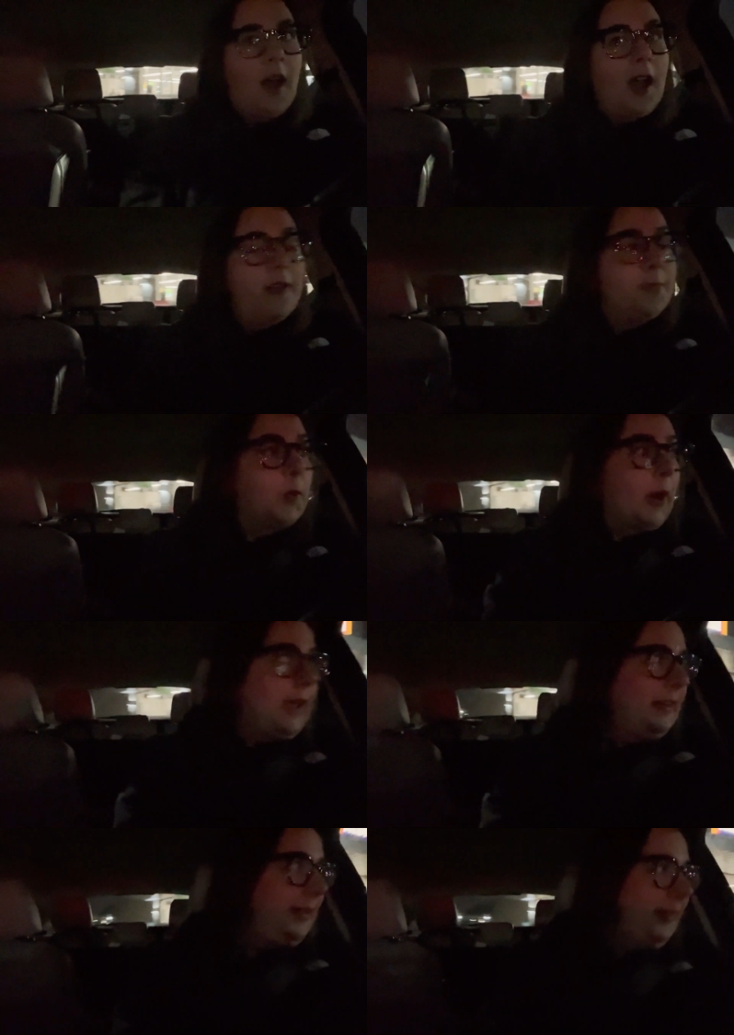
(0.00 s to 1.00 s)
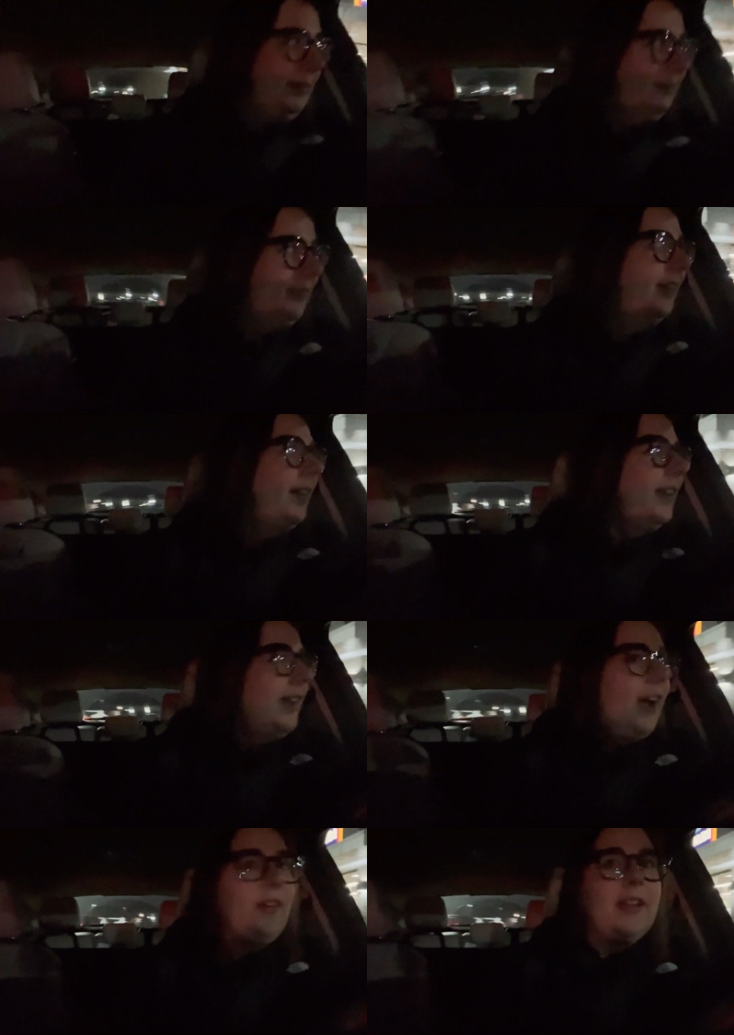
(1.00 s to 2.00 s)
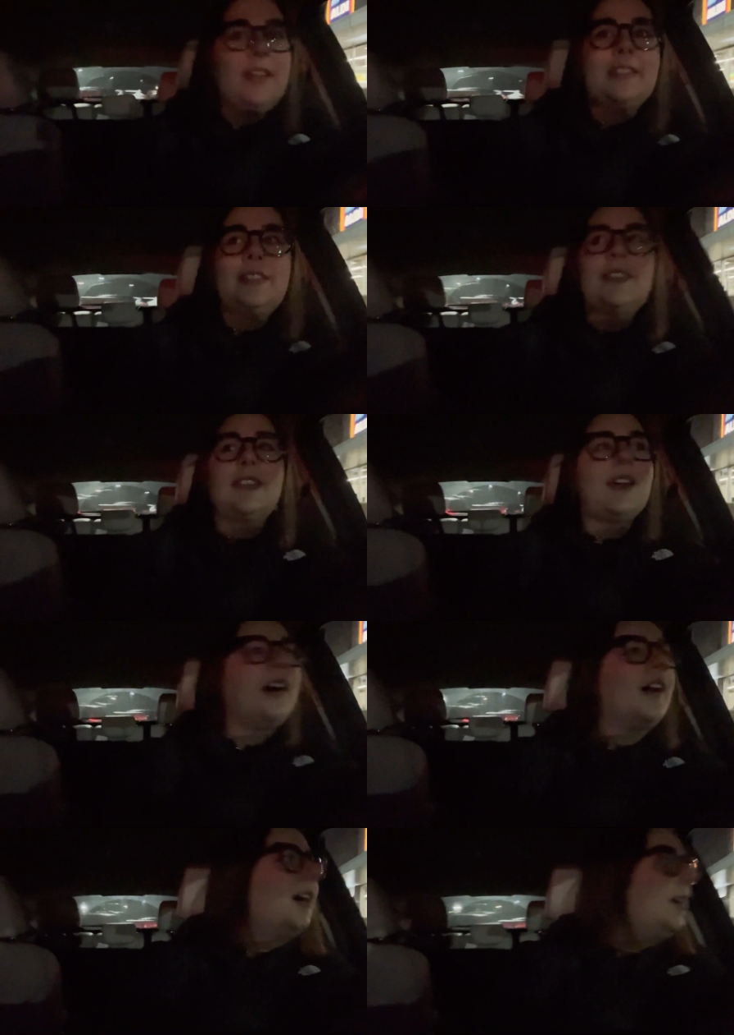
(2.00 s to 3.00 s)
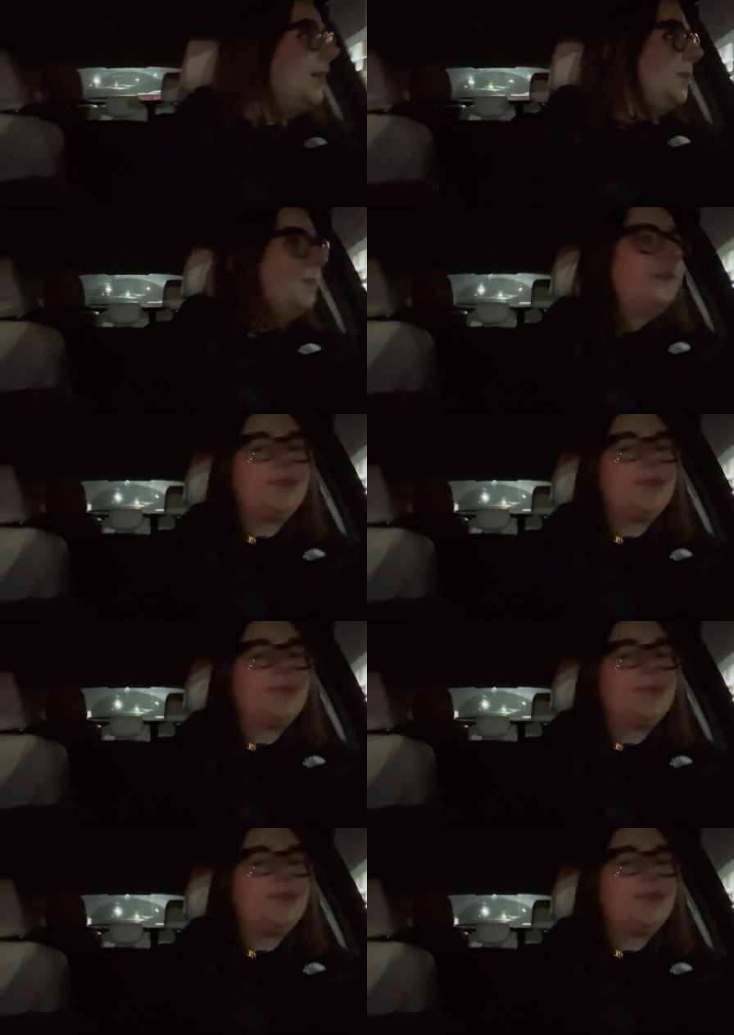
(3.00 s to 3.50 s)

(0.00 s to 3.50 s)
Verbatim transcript: of bread. Now it's, um,